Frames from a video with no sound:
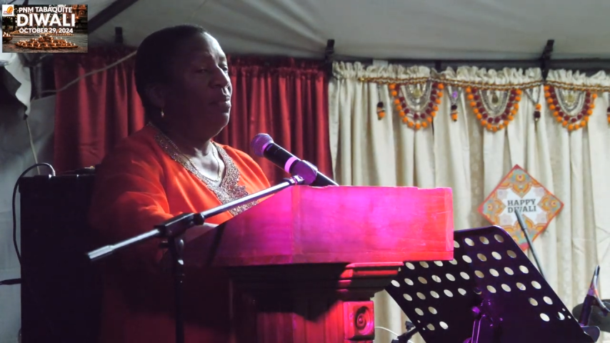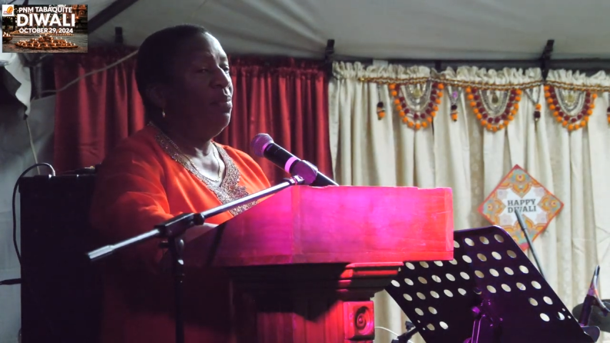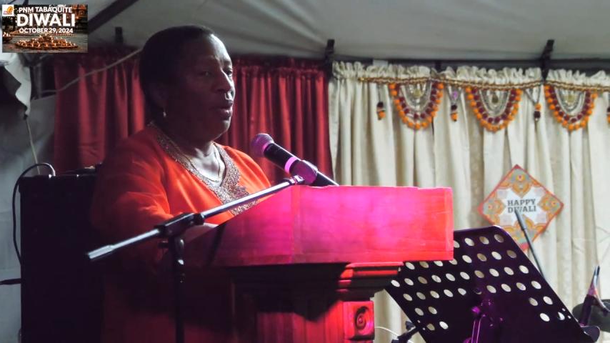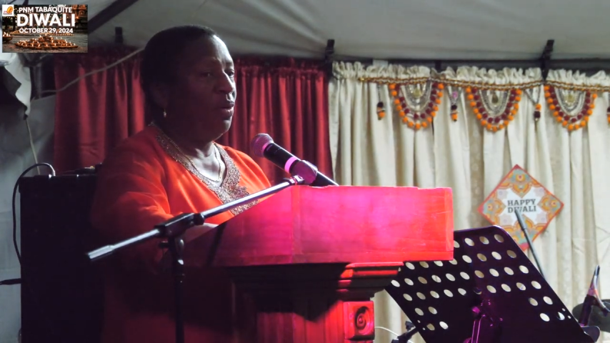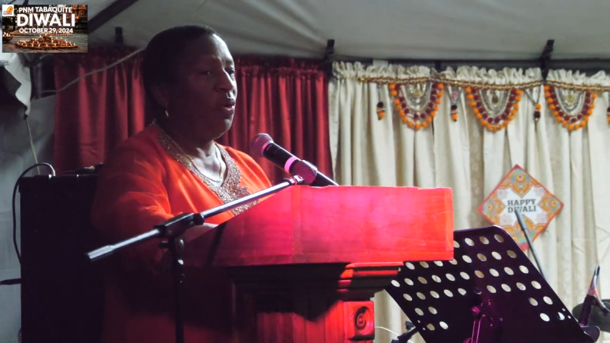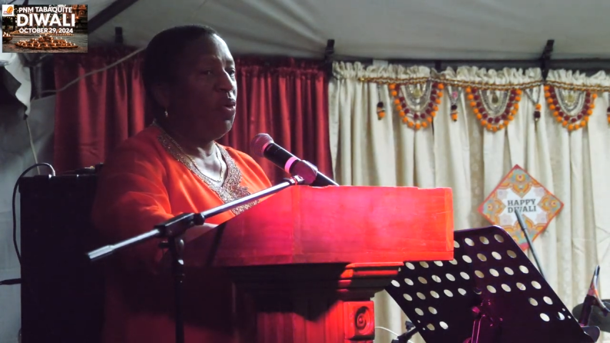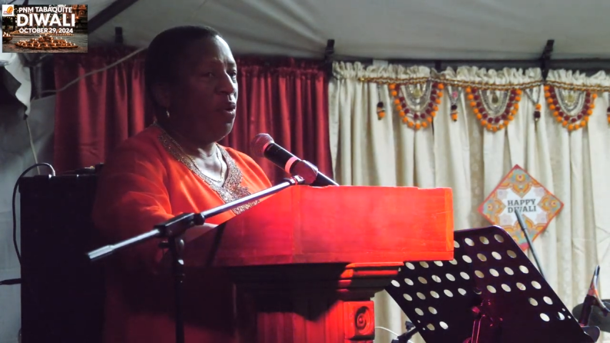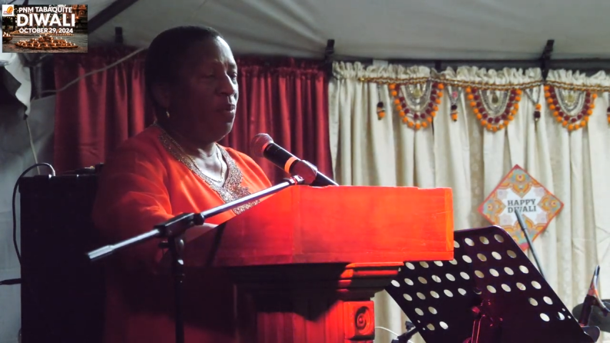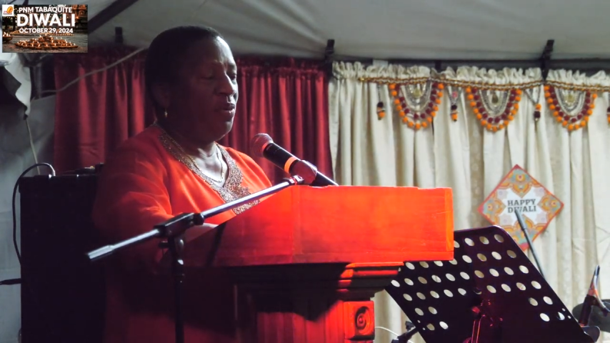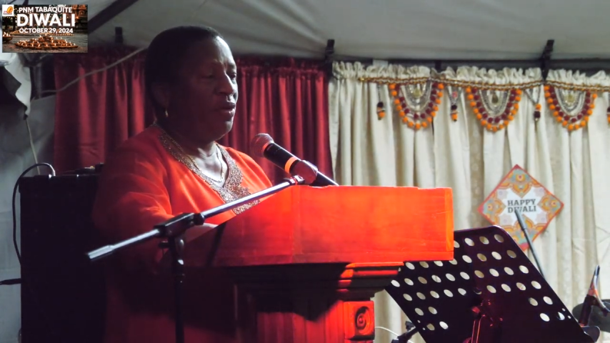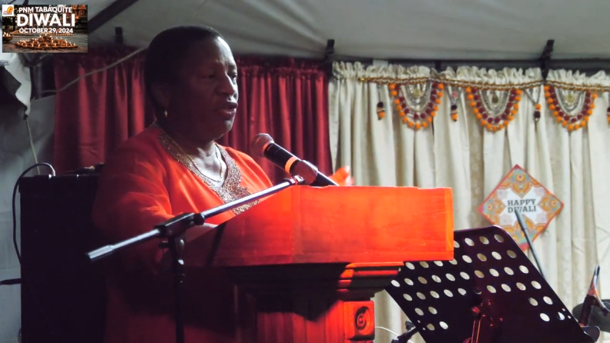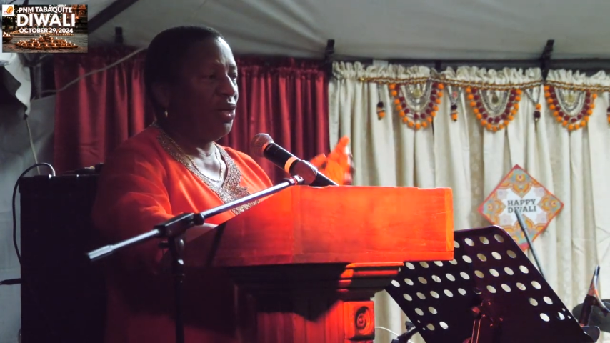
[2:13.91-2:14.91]
Borough
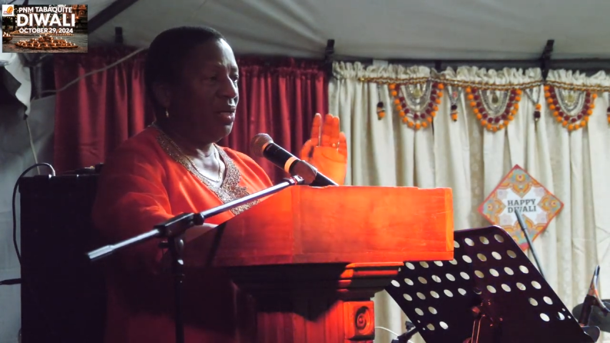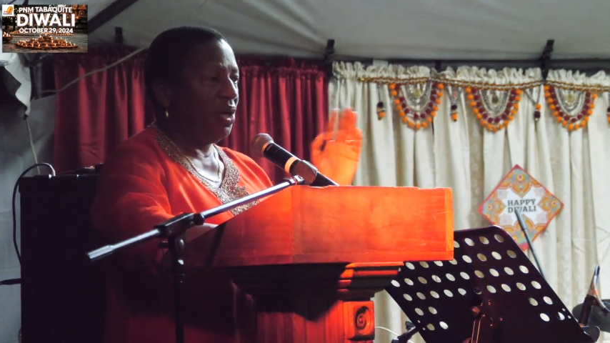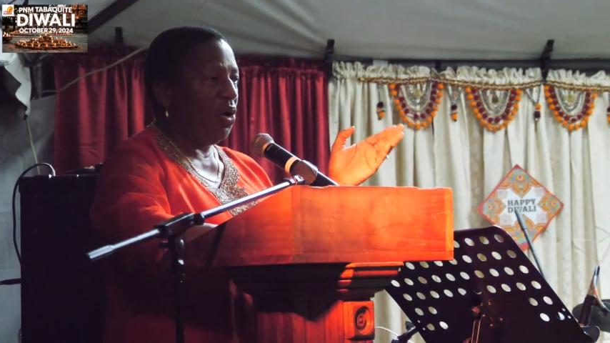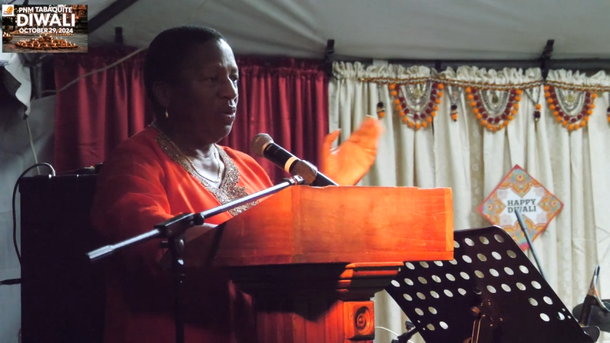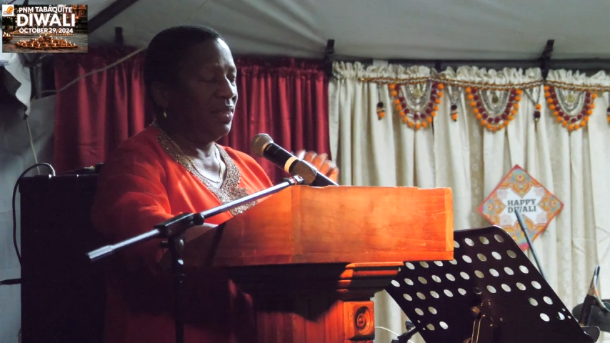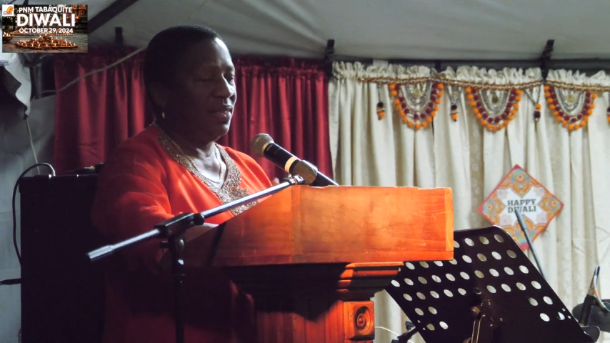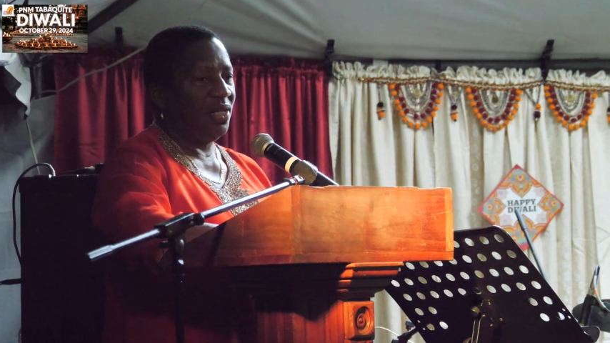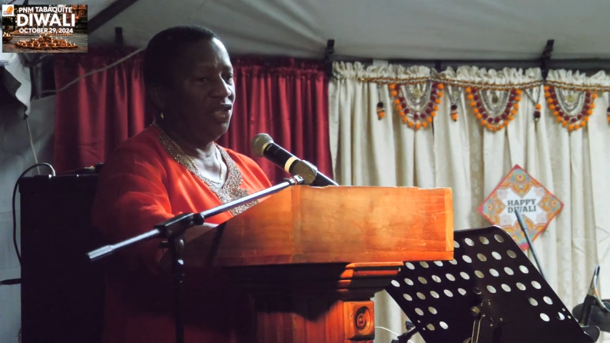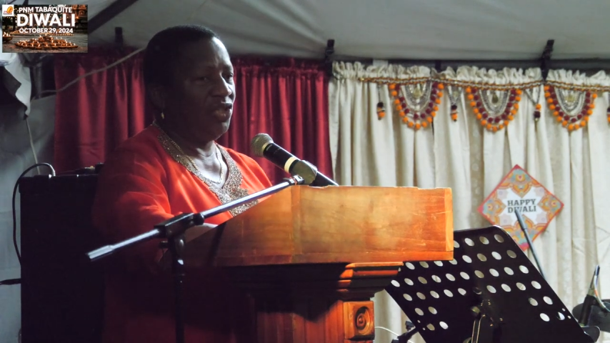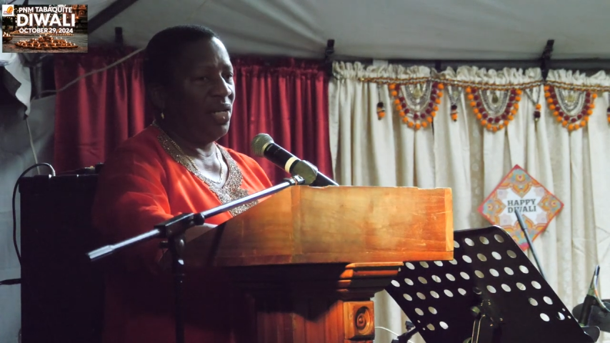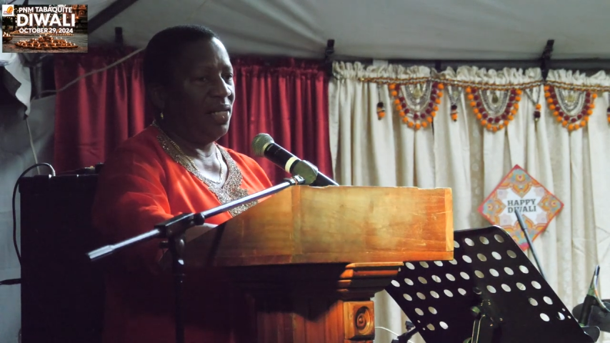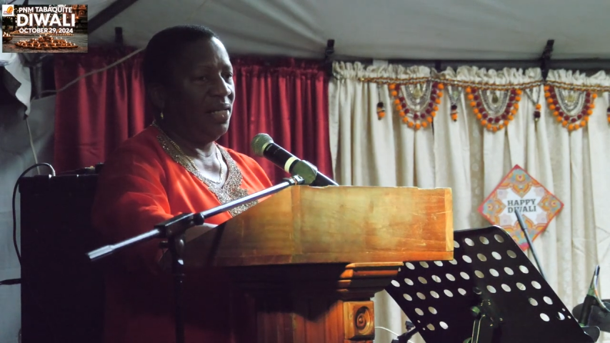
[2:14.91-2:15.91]
Corporation, Counselor
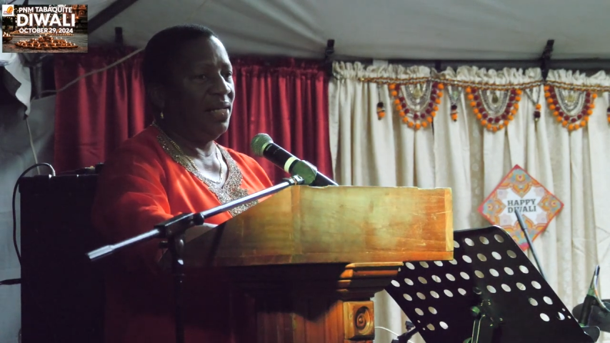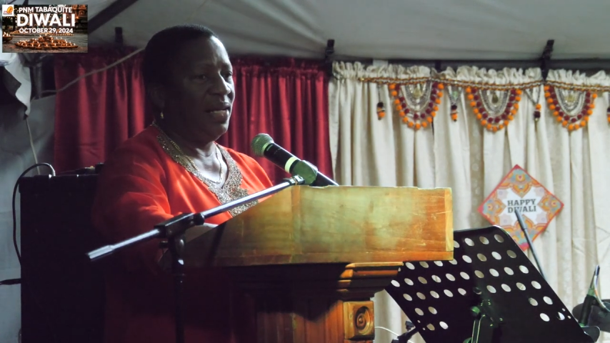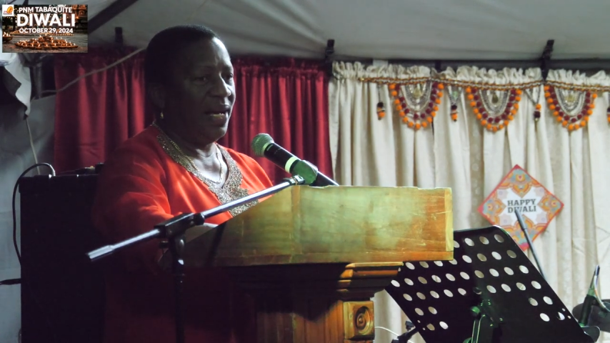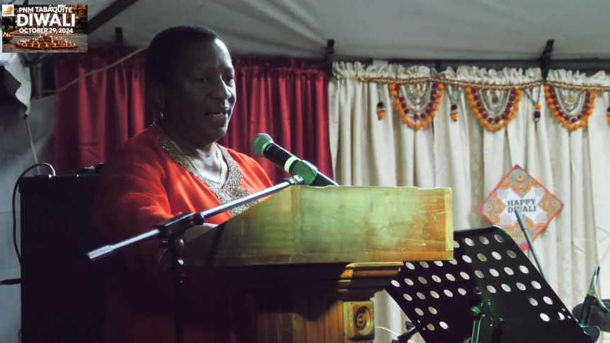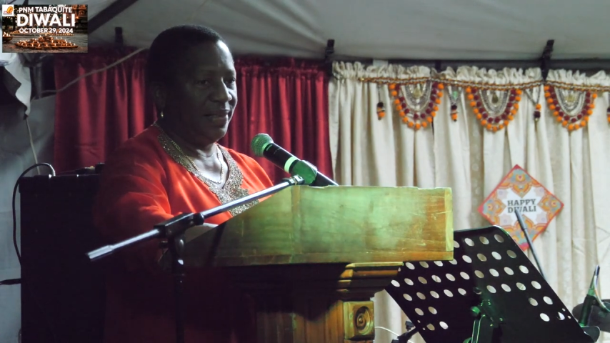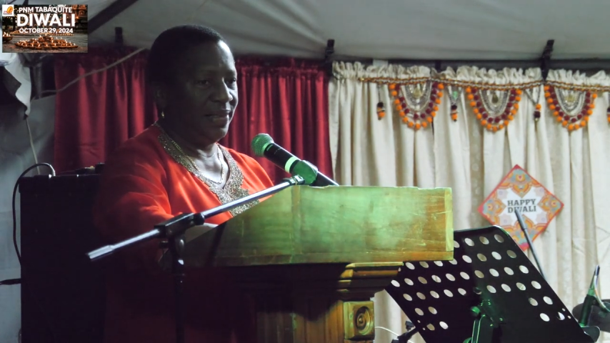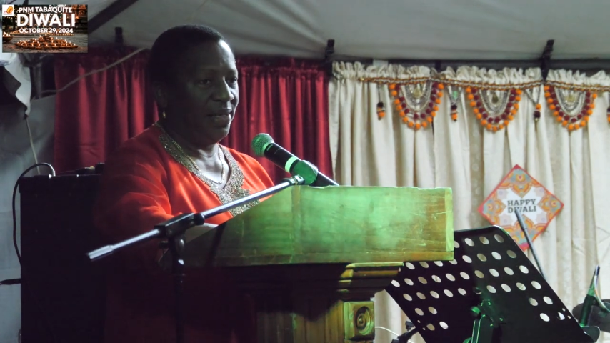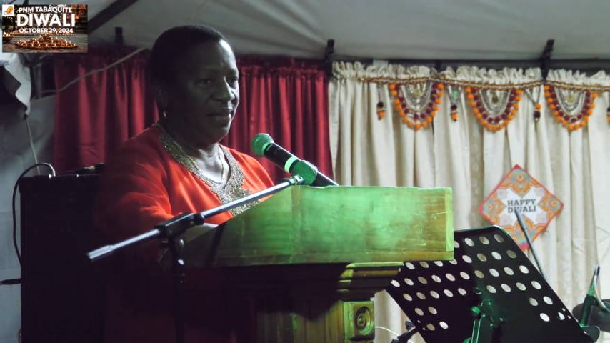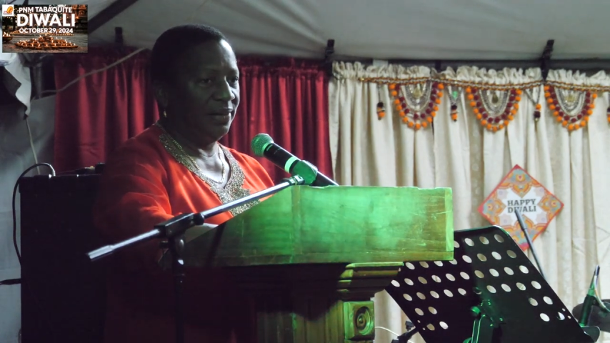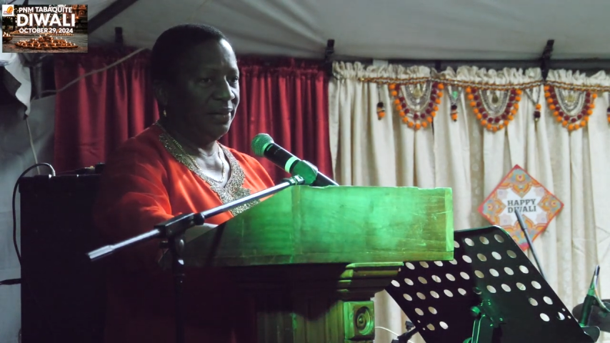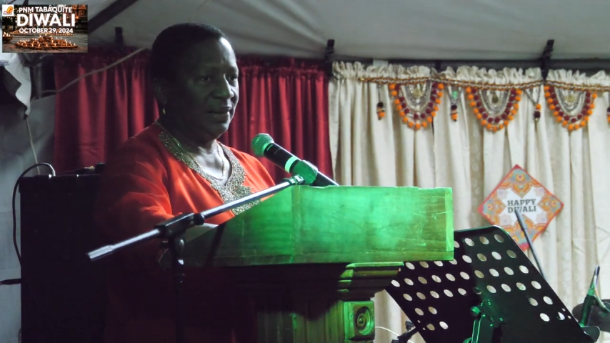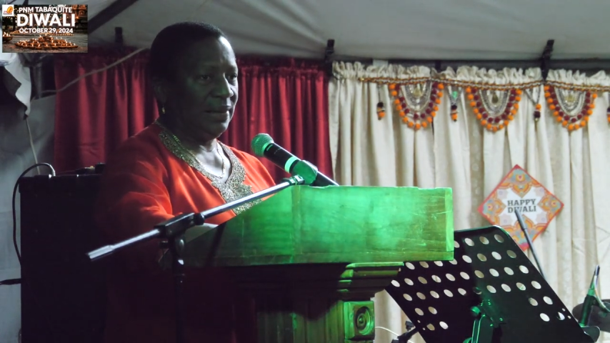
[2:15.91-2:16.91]
Sheldon Garcia.